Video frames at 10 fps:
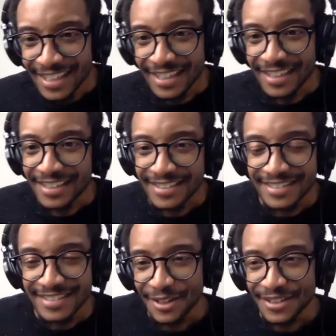
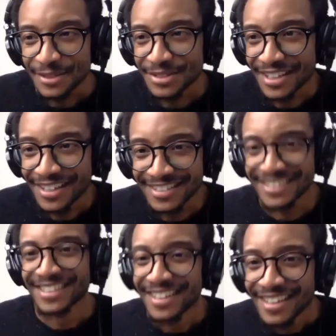Sorry, that was a lot.
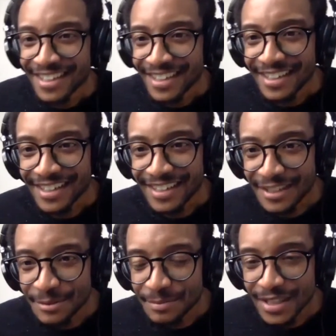
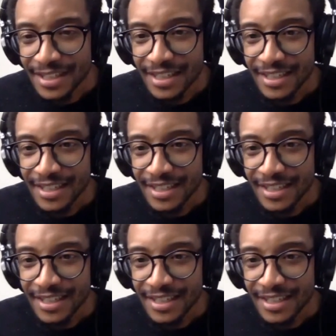I